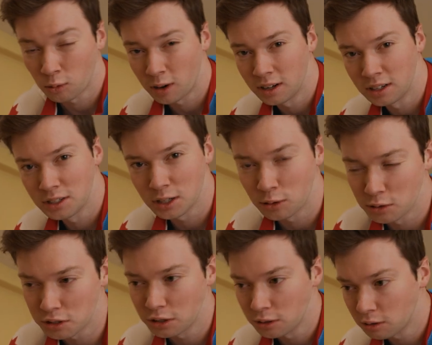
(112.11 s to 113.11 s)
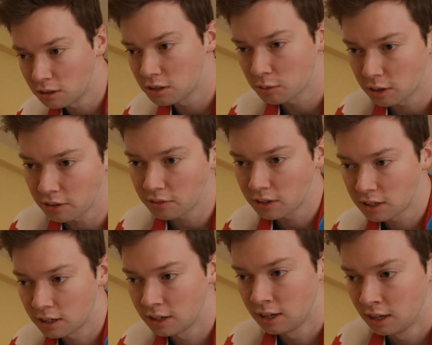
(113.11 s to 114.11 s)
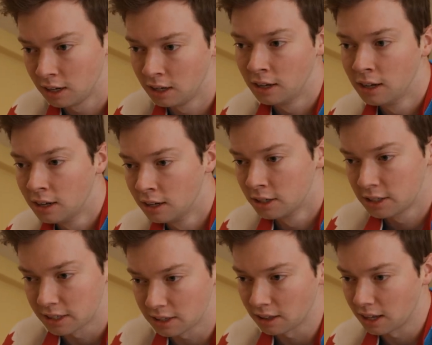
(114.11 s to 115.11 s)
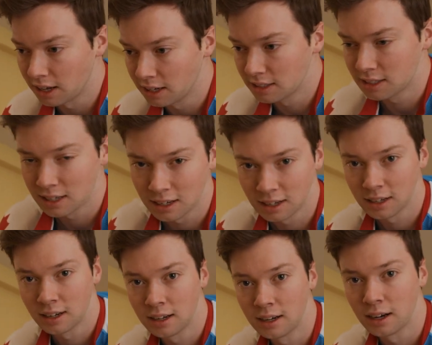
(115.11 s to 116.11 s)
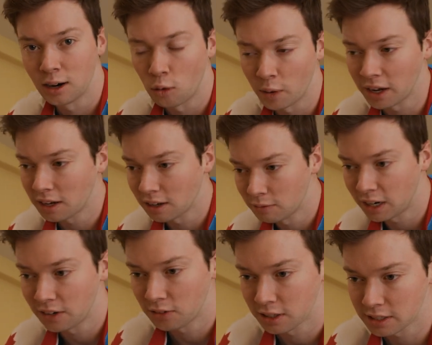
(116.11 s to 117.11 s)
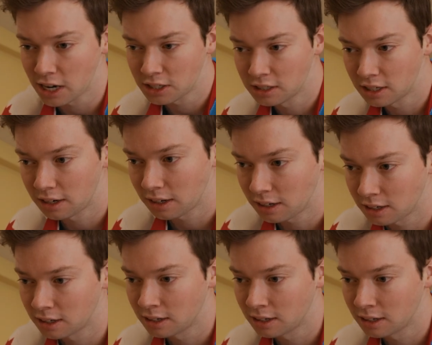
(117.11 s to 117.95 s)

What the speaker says: 1, zone 2 on Zwift. Just get the legs awake and ready for the session today.